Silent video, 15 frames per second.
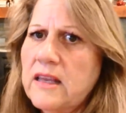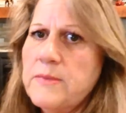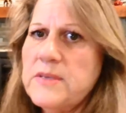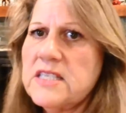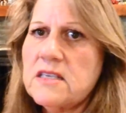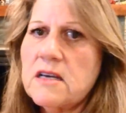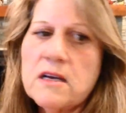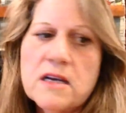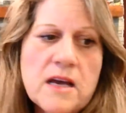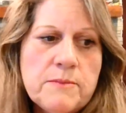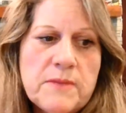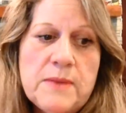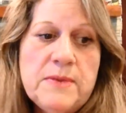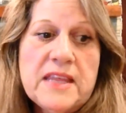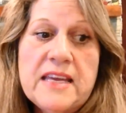Let me stock up."
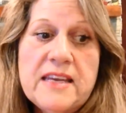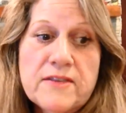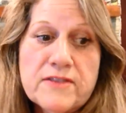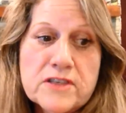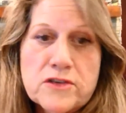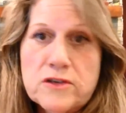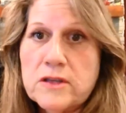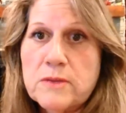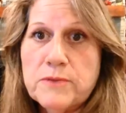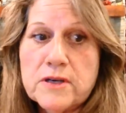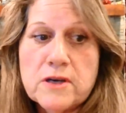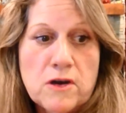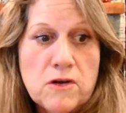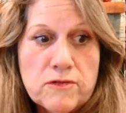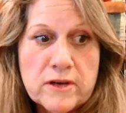Maybe they never turn the
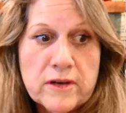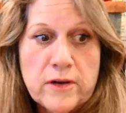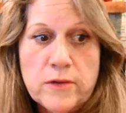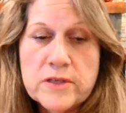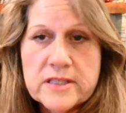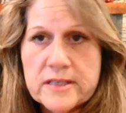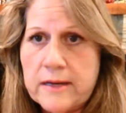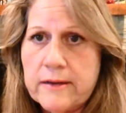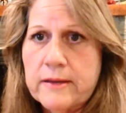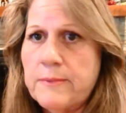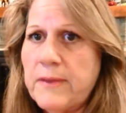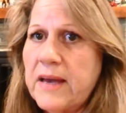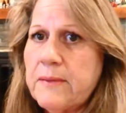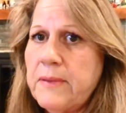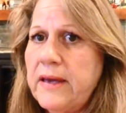book over and notice that on the
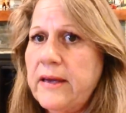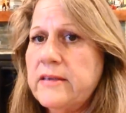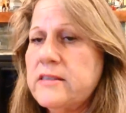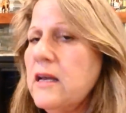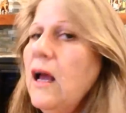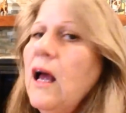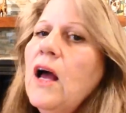back page.